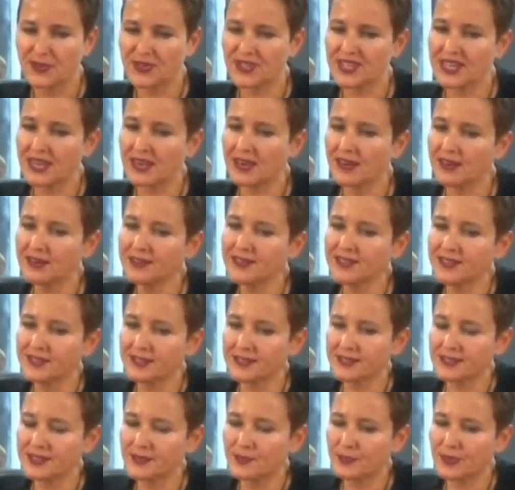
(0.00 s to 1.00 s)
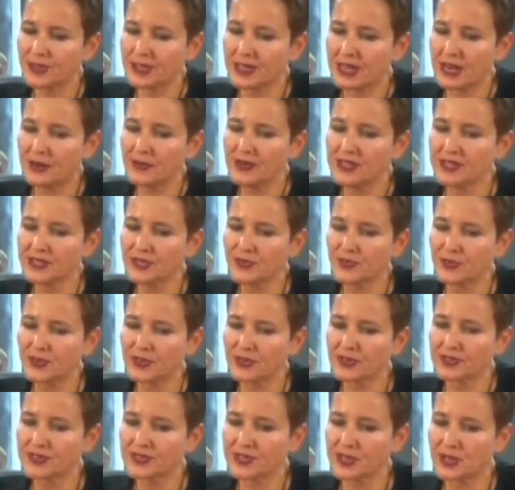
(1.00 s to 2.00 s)
For the artist, precarious
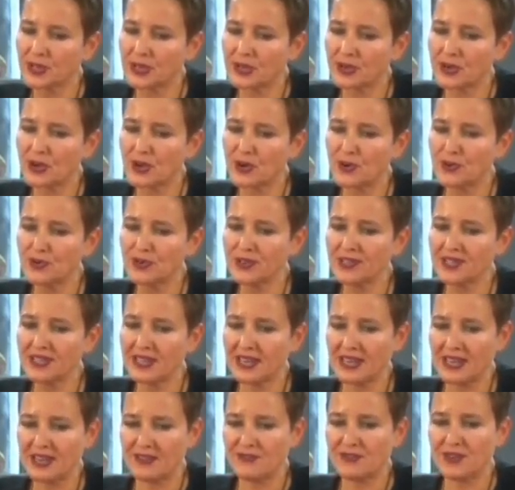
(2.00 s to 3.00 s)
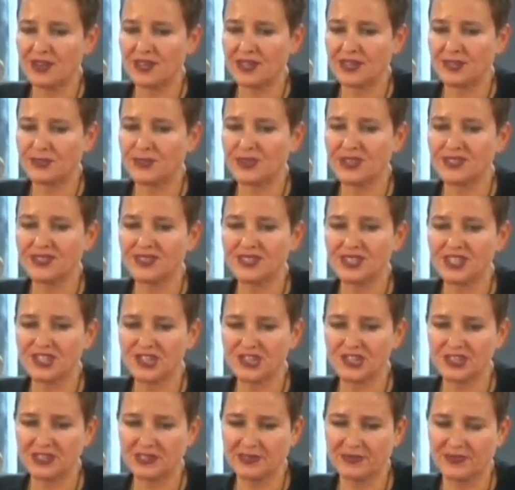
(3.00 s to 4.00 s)
work is only ever a
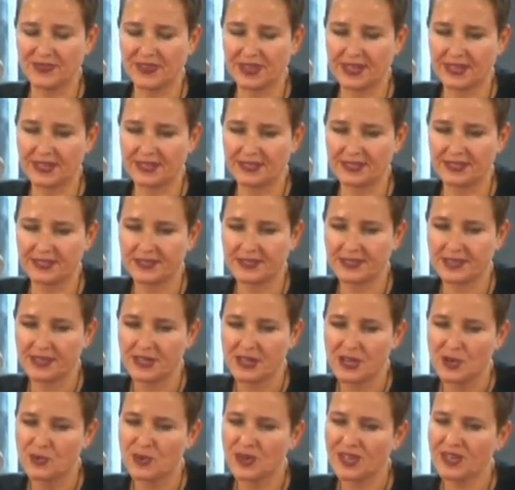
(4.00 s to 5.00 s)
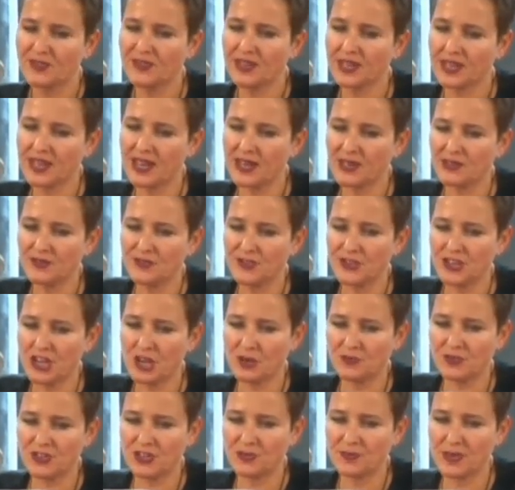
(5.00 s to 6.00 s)
transitional phase, whatever kind of
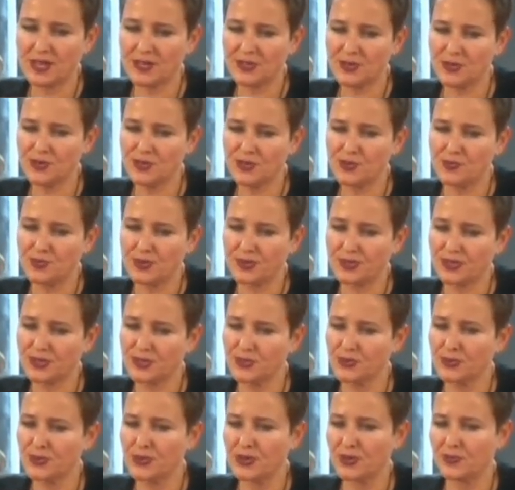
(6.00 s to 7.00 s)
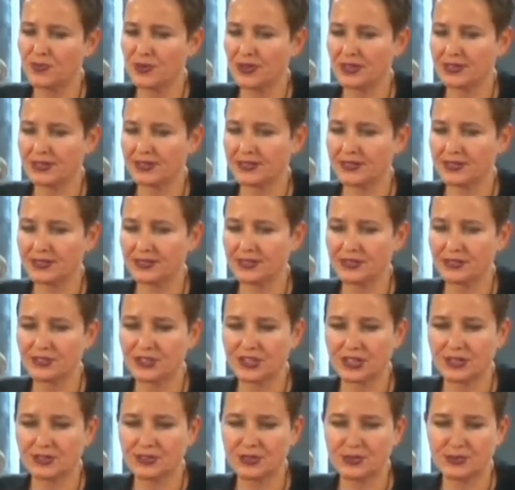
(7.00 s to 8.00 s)
job she may do to pursue her brilliant
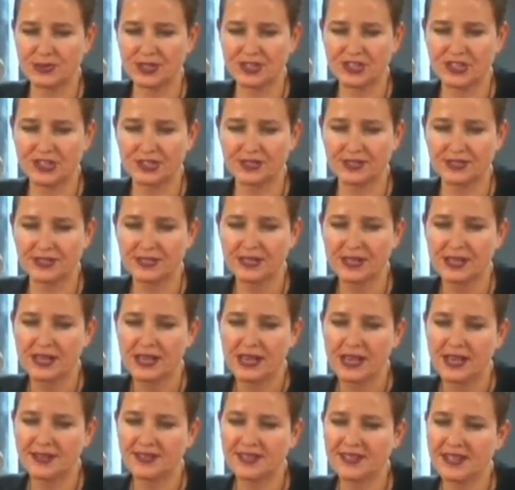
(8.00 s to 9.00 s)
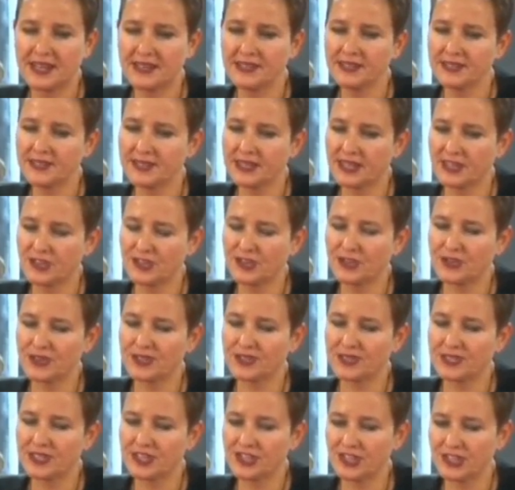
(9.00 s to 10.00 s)
intuitions, and in any such
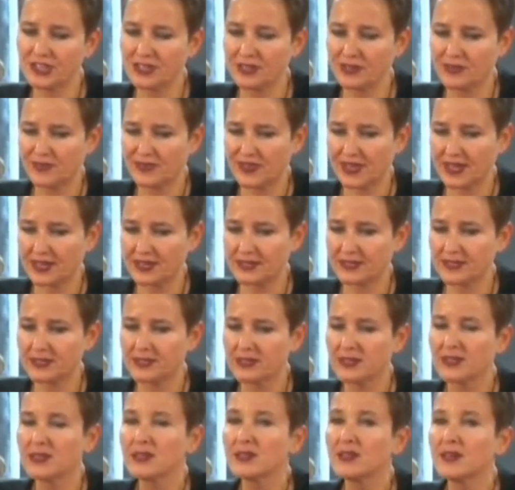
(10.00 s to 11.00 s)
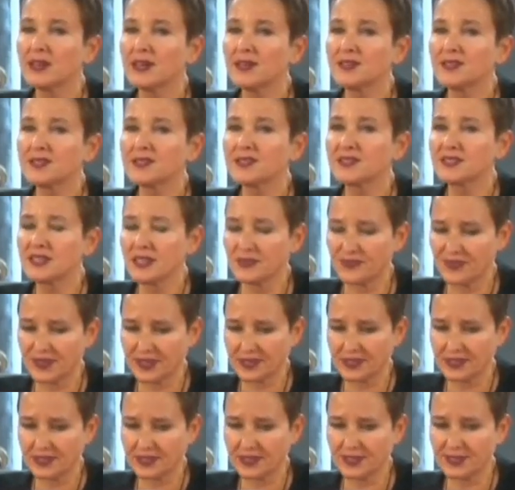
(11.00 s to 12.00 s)
transitional phase, it is
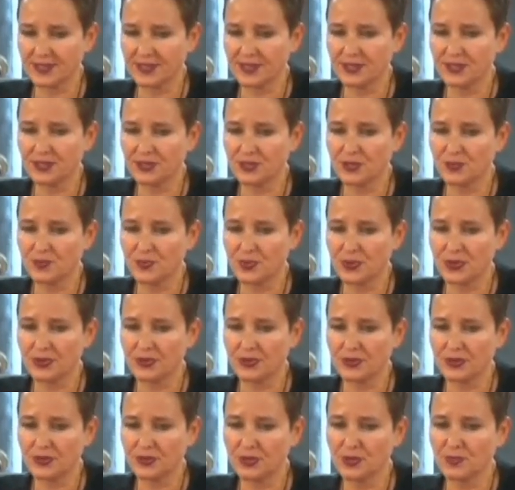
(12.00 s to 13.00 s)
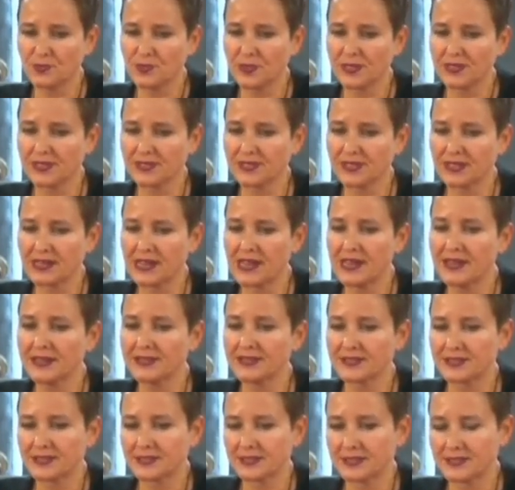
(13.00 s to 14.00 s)
difficult to build
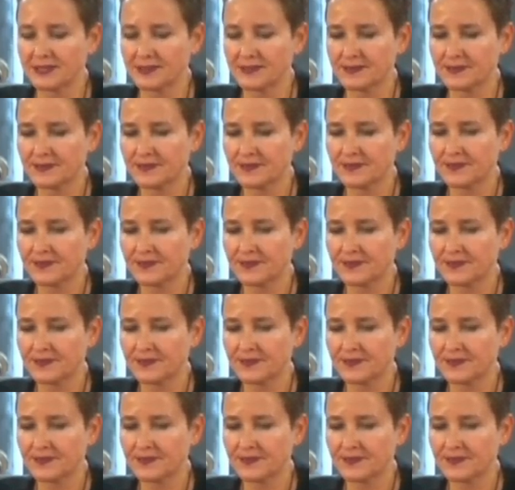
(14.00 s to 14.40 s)
alliances.